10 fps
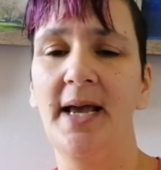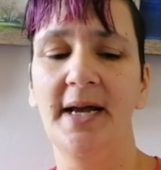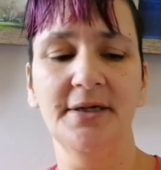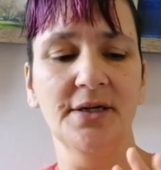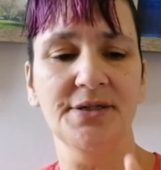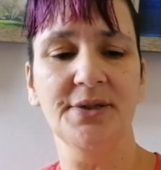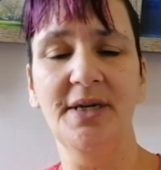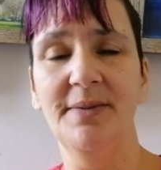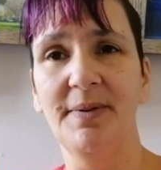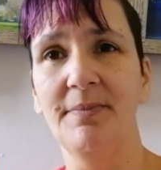And also
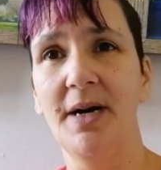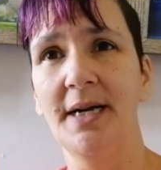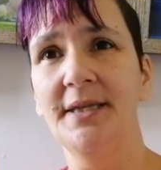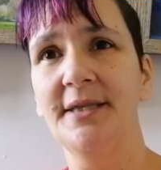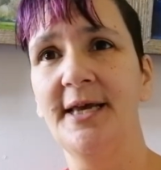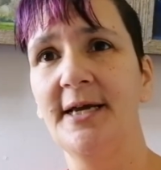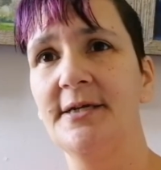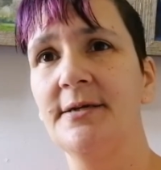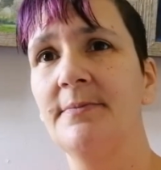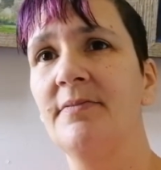keep in mind
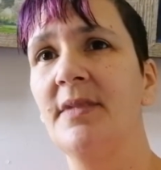that